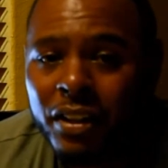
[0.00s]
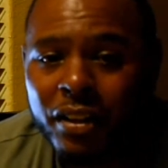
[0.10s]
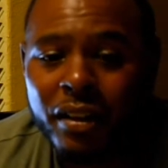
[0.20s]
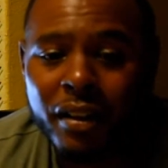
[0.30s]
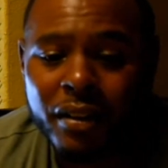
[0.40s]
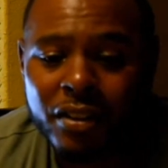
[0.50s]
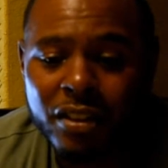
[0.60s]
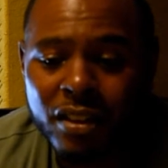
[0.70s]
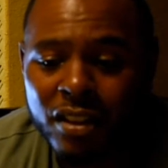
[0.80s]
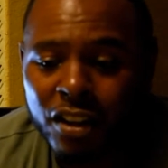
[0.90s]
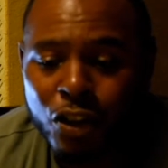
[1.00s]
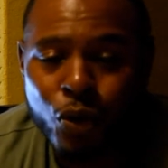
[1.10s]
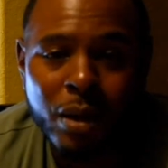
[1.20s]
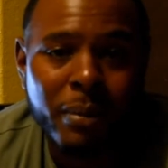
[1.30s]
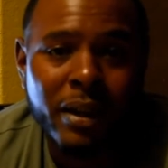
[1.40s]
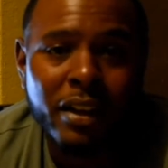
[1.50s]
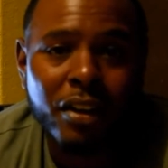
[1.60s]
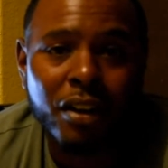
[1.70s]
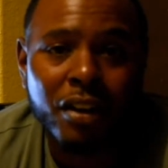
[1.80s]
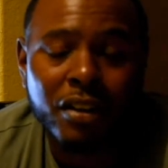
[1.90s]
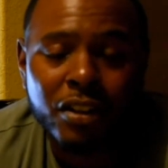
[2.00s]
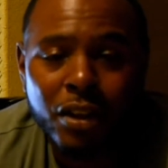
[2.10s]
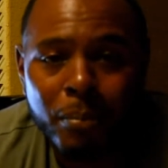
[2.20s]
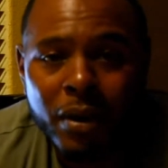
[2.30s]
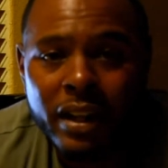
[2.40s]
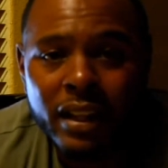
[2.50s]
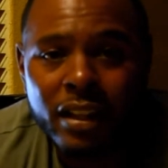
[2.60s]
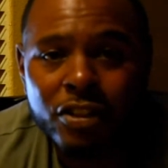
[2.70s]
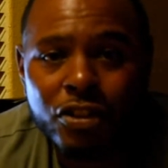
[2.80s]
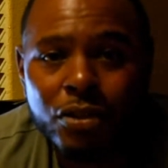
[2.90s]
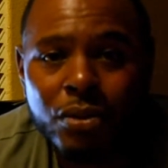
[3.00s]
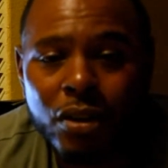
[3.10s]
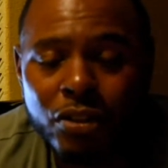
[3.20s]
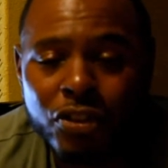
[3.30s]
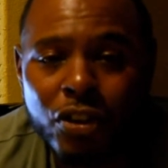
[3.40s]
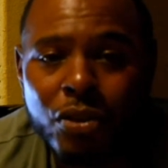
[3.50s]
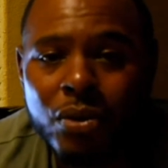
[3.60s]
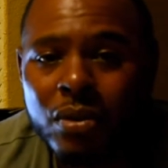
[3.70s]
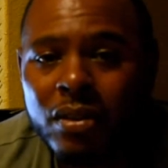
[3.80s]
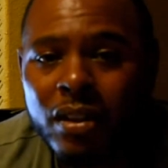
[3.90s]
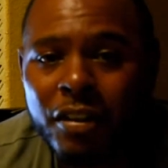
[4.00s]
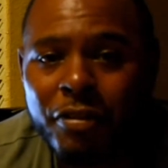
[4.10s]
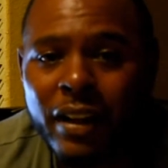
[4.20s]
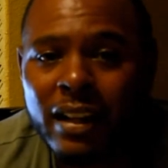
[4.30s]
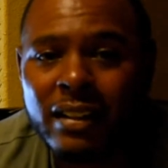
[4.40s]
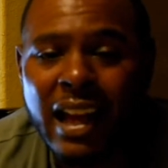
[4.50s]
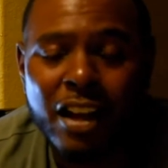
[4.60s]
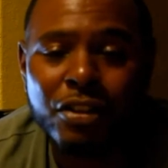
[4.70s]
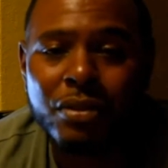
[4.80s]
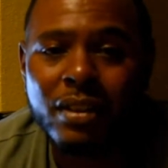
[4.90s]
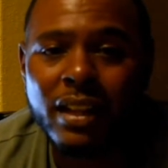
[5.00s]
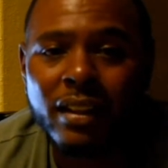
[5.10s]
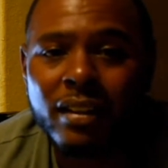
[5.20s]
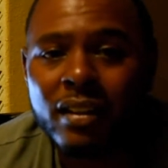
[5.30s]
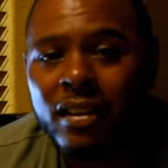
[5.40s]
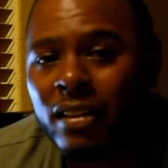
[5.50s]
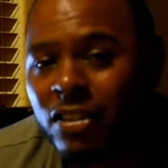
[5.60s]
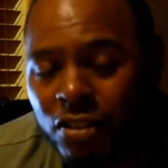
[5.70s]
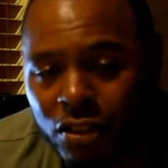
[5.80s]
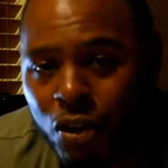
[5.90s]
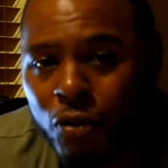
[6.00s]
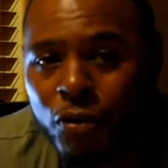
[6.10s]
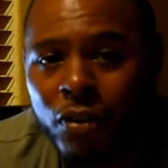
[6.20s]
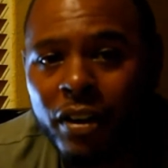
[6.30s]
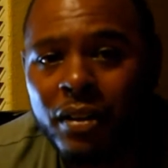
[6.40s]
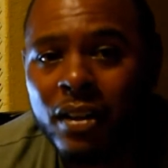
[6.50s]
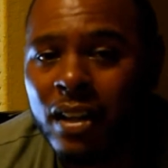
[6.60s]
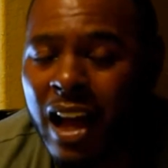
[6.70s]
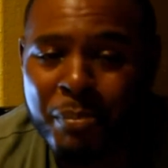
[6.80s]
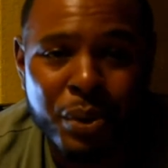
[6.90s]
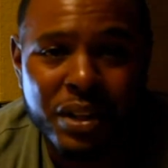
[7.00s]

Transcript: your equipment or your money issue or so affect how you think. Just go for it. I